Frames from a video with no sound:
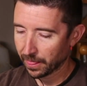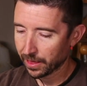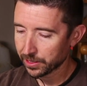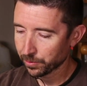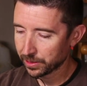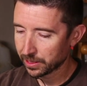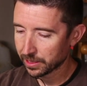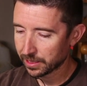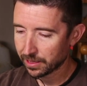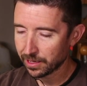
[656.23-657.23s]
This one
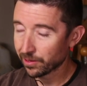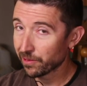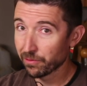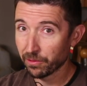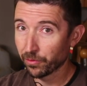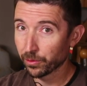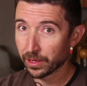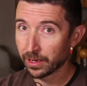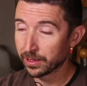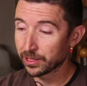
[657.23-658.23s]
just, you know, even before
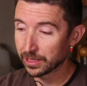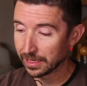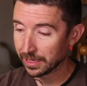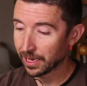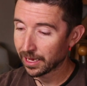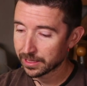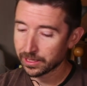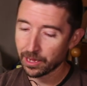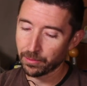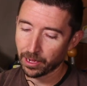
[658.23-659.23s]
the hunt, just did not
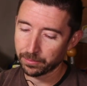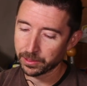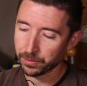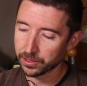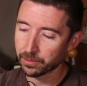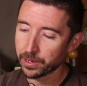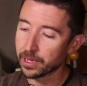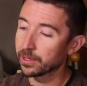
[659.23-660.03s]
seem optimal to me.